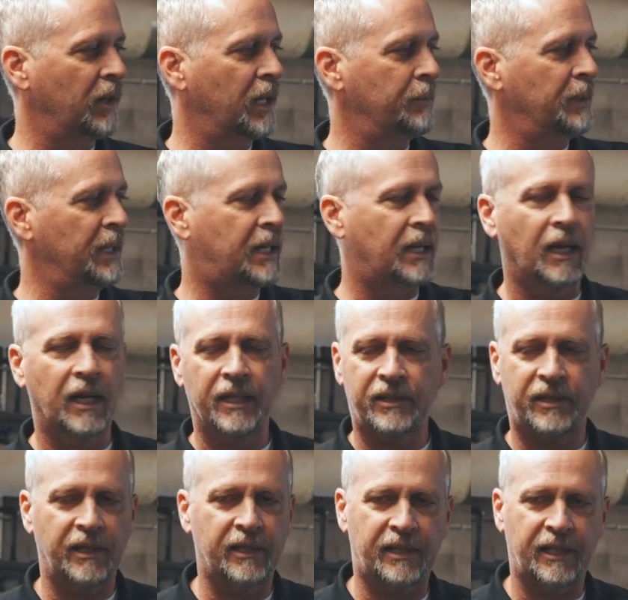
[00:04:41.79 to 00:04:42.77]
And
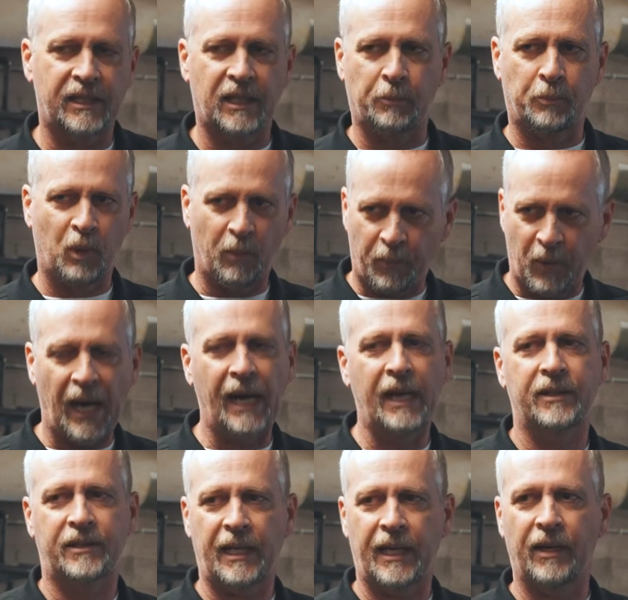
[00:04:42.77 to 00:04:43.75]
because this isn't
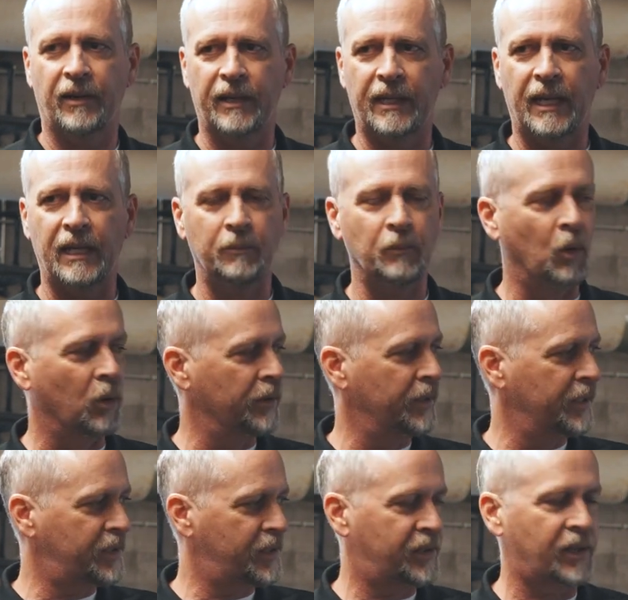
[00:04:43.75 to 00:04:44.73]
proprietary anymore,
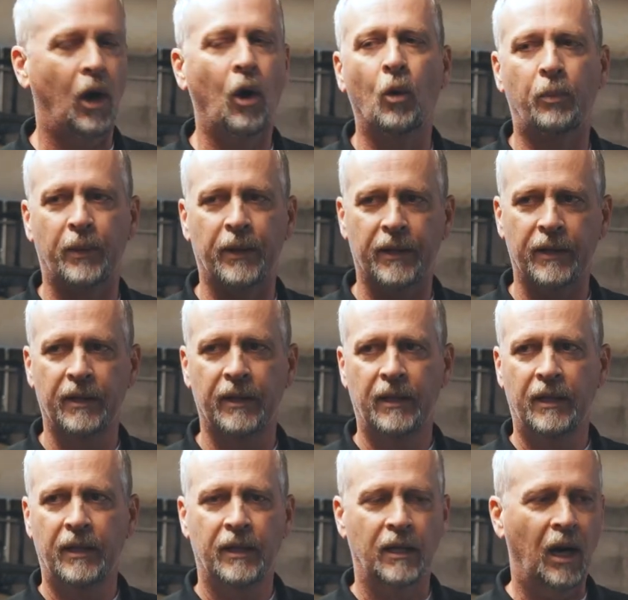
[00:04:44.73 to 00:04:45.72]
this is open.
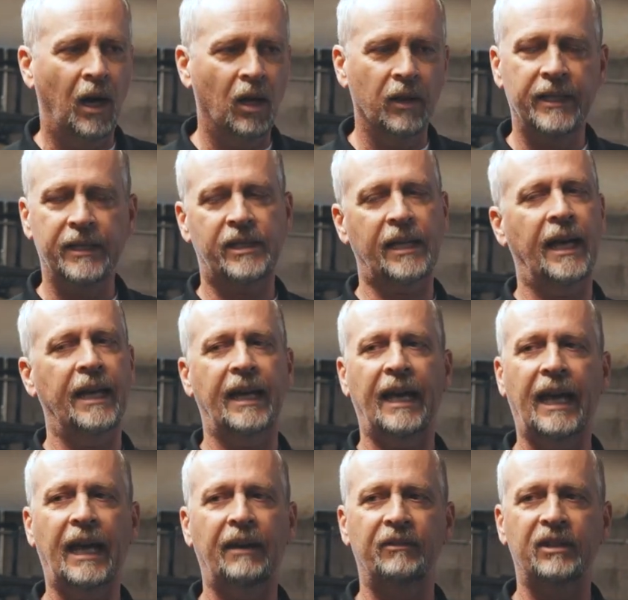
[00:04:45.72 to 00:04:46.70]
All he's got to
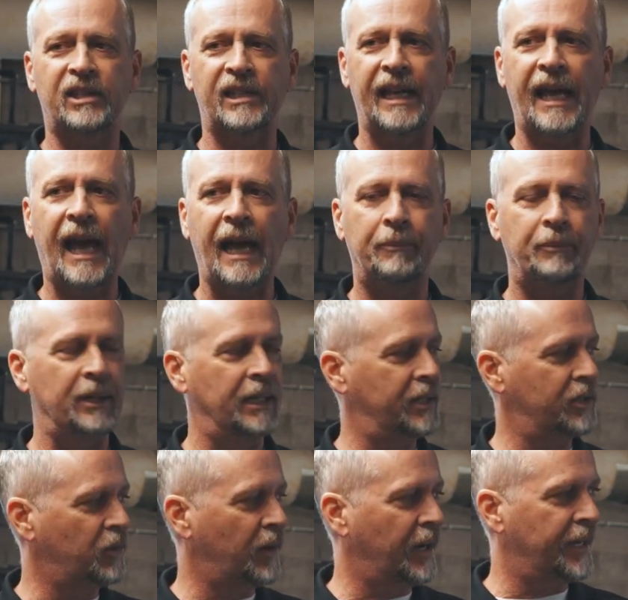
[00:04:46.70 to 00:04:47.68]
have is the IP
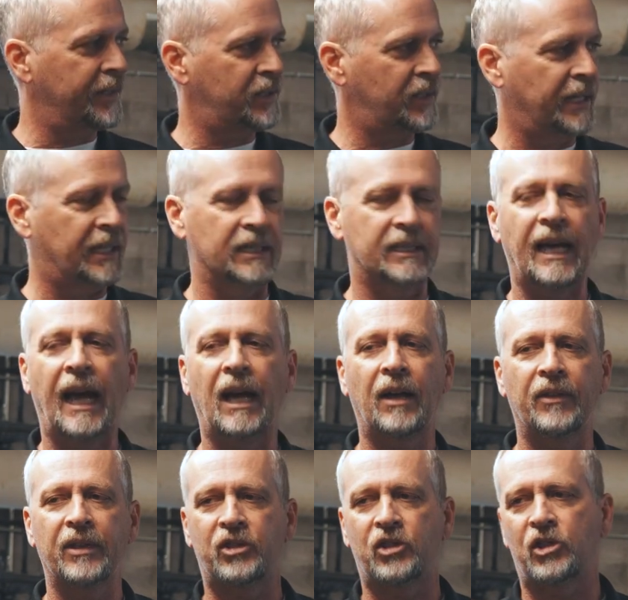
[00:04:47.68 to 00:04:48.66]
address. He could
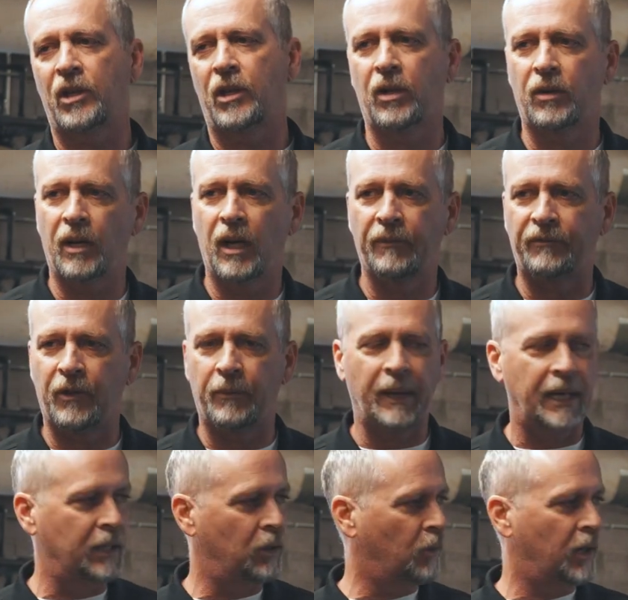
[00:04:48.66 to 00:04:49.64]
dial this chiller up from
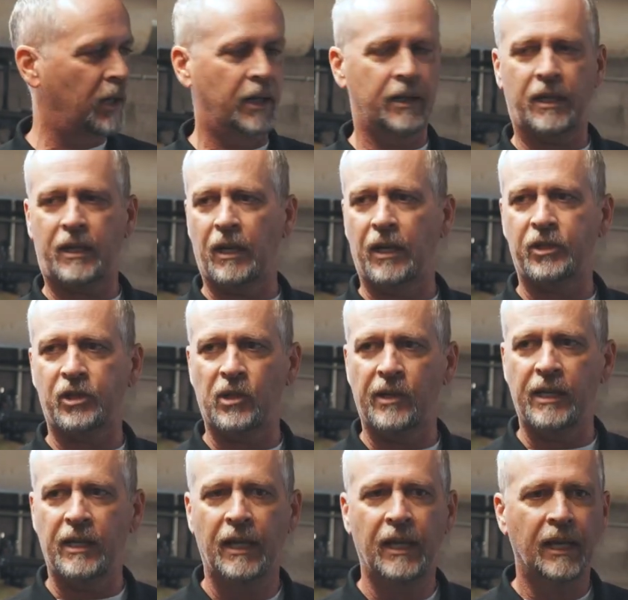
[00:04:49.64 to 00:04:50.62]
anywhere in the
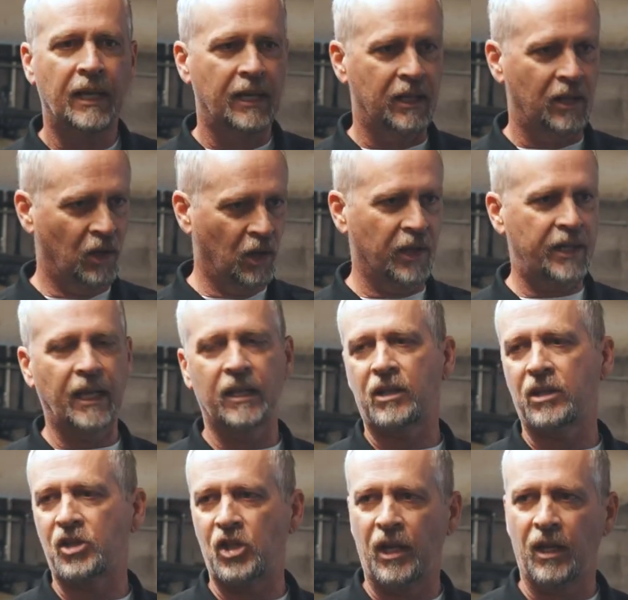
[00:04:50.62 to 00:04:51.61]
country, look at
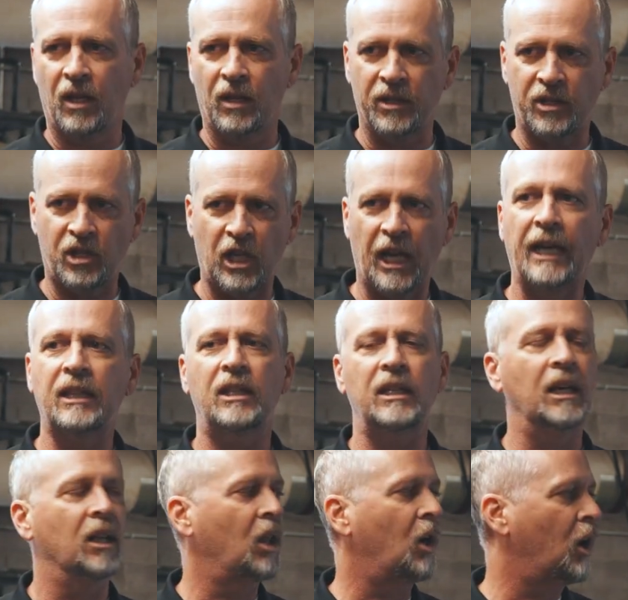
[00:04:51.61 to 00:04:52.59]
the chiller, check
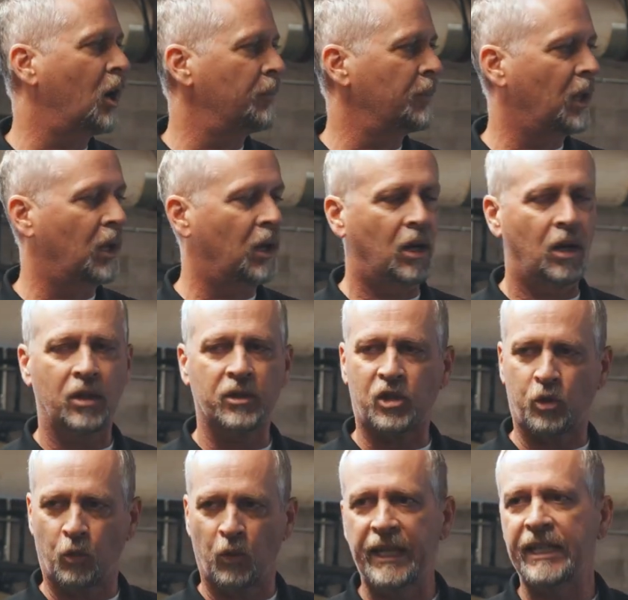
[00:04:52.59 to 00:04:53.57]
the alarm
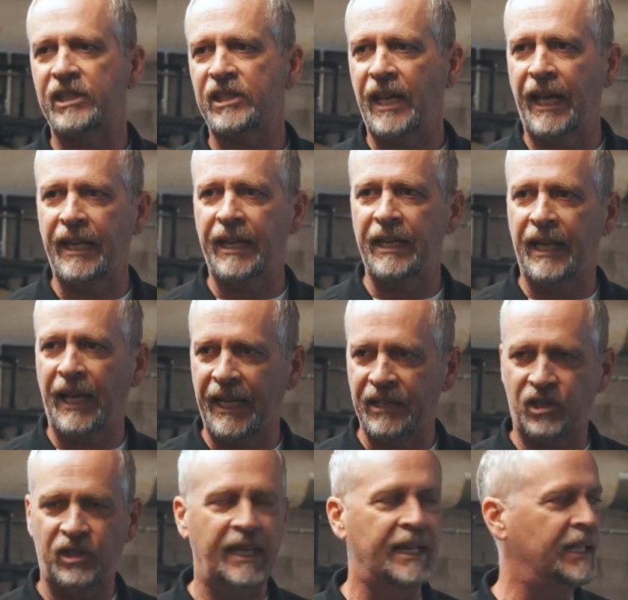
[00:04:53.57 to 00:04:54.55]
logs, reset it
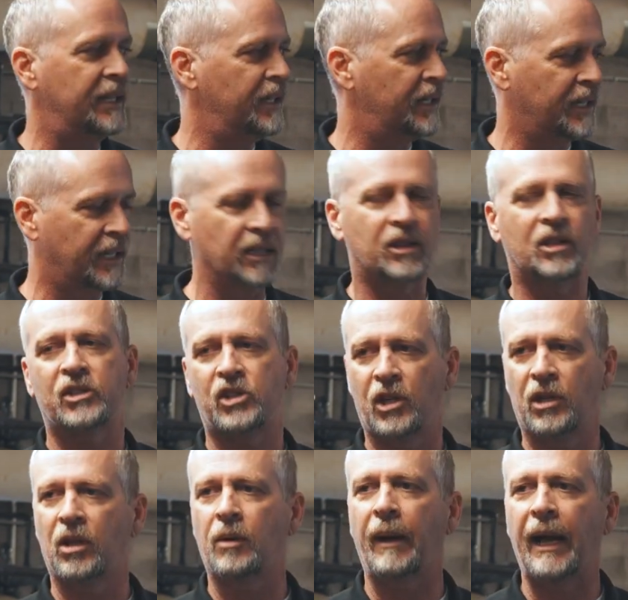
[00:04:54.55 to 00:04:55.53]
as needed, and get the
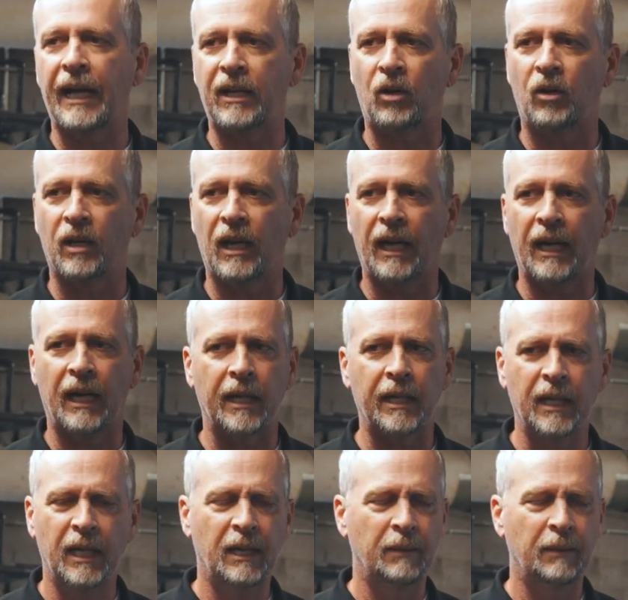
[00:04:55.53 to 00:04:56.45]
chiller back online.